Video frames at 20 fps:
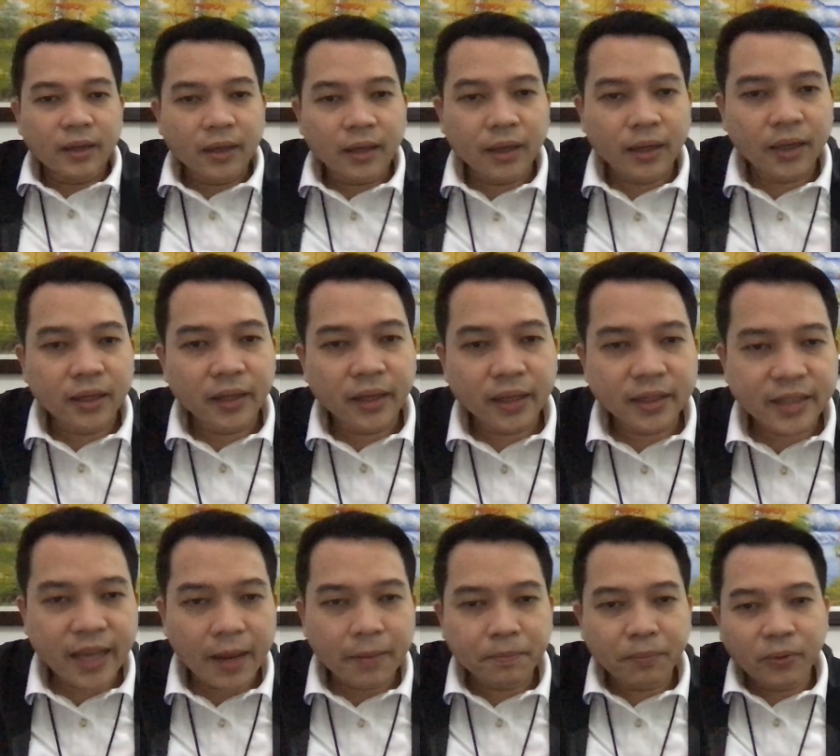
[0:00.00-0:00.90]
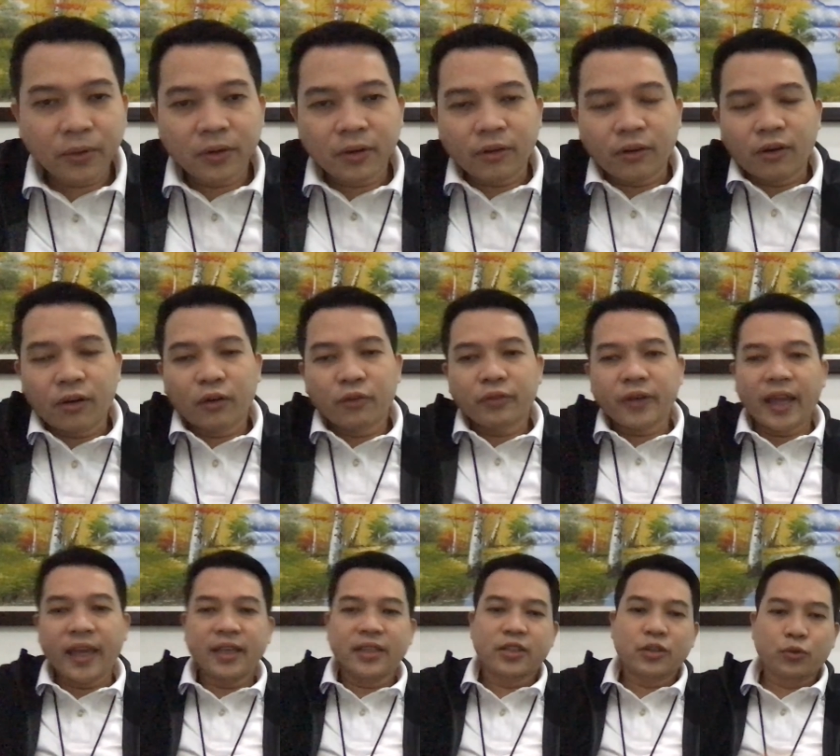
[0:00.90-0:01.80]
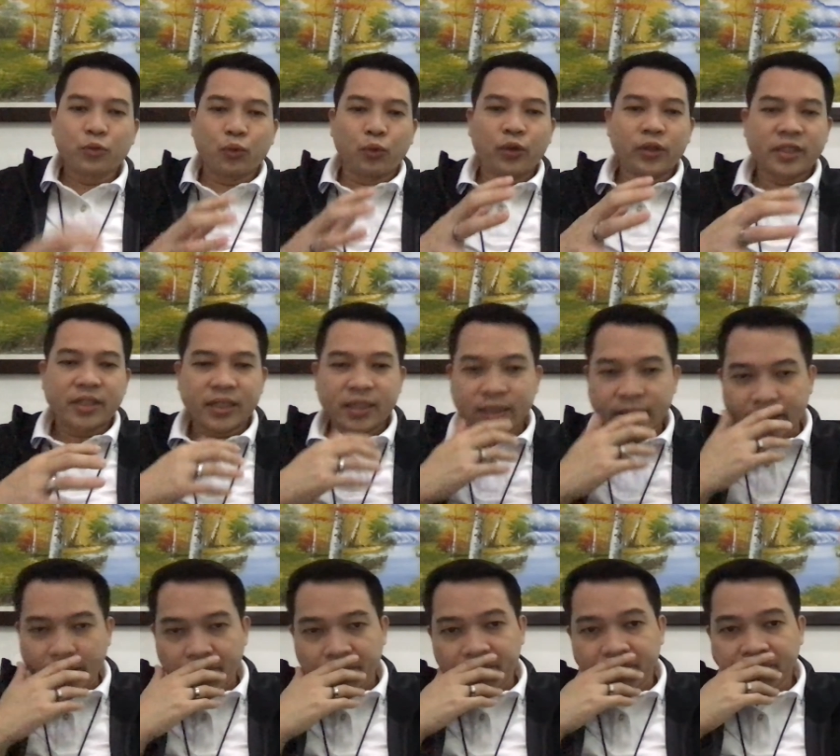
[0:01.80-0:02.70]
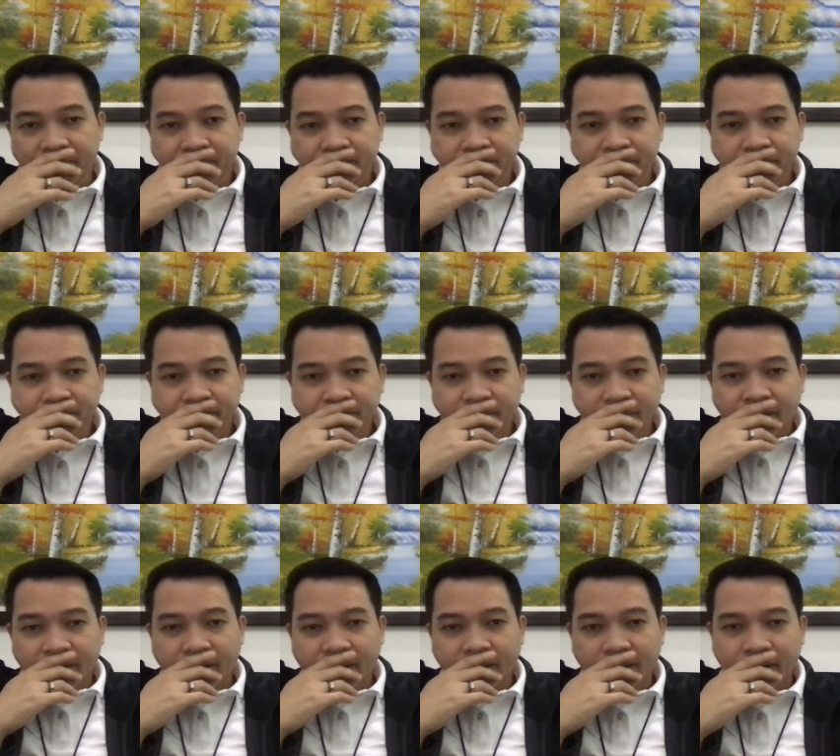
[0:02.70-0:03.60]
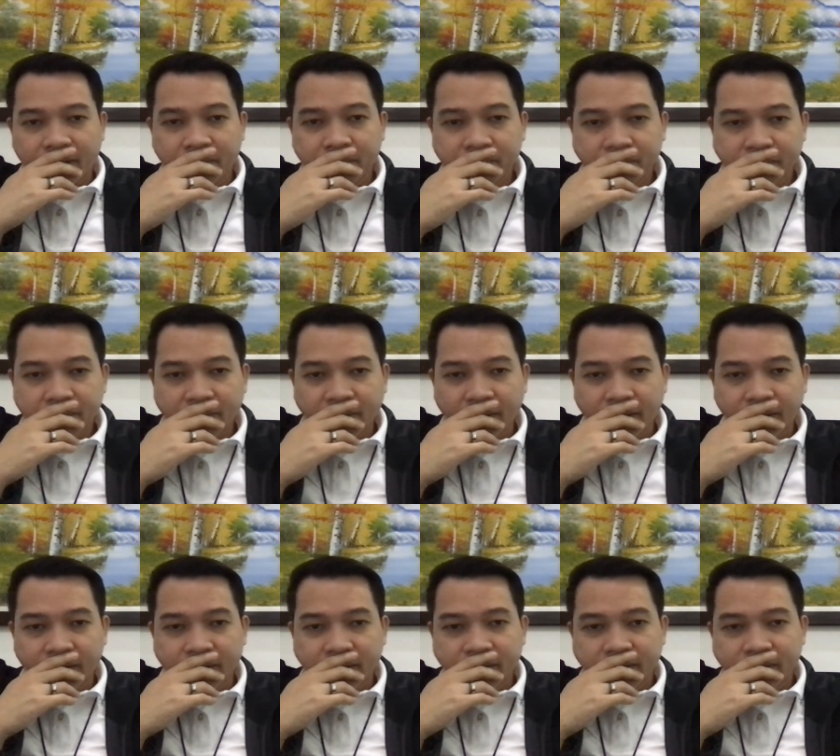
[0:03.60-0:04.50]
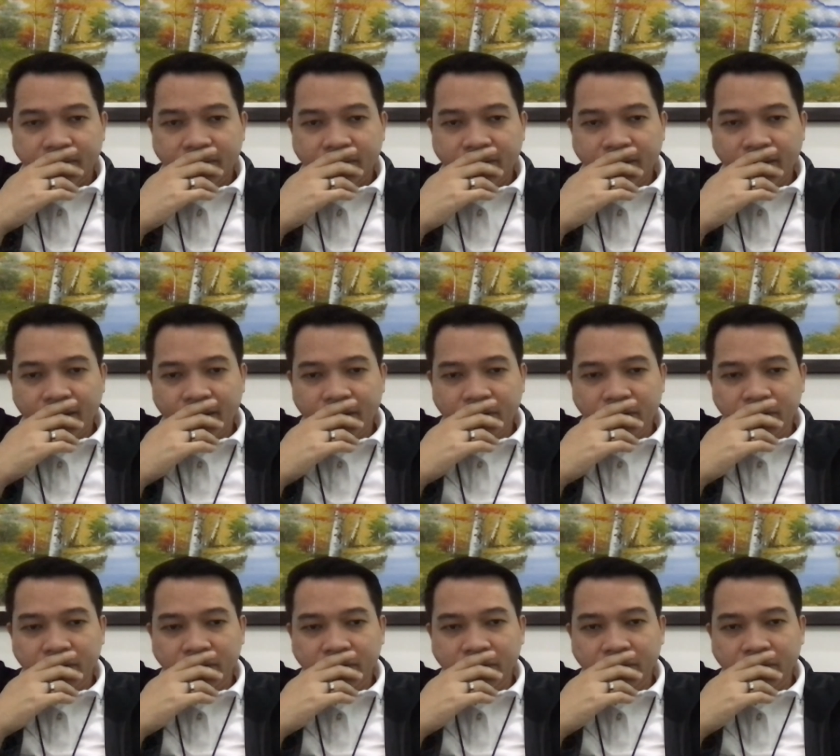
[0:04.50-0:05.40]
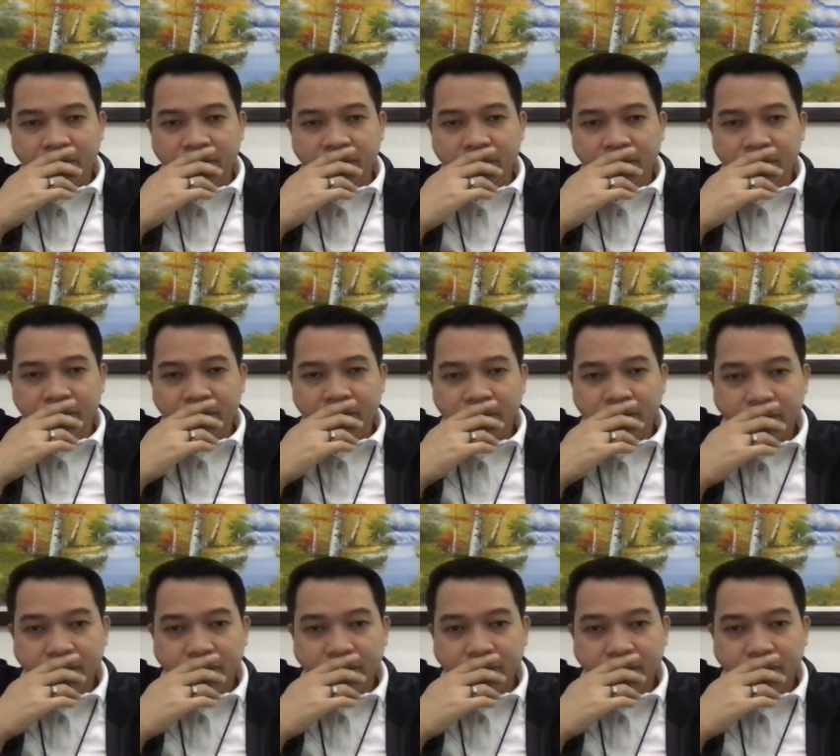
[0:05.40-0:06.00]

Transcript: an example of a school system. I'll try to